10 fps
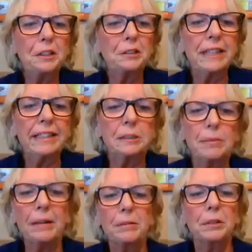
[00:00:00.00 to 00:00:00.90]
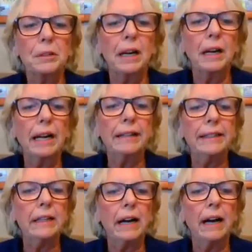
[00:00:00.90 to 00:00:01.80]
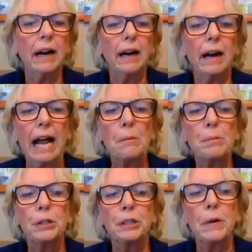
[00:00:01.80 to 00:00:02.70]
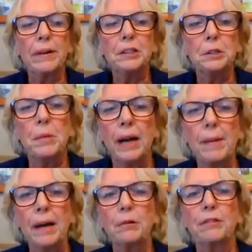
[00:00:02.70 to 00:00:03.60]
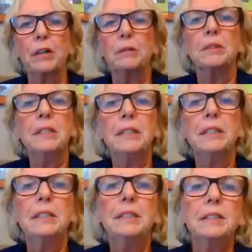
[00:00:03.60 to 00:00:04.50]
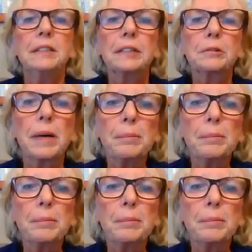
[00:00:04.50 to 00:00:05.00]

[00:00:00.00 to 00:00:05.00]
settings. Mine had the output going to my microphone. That's what my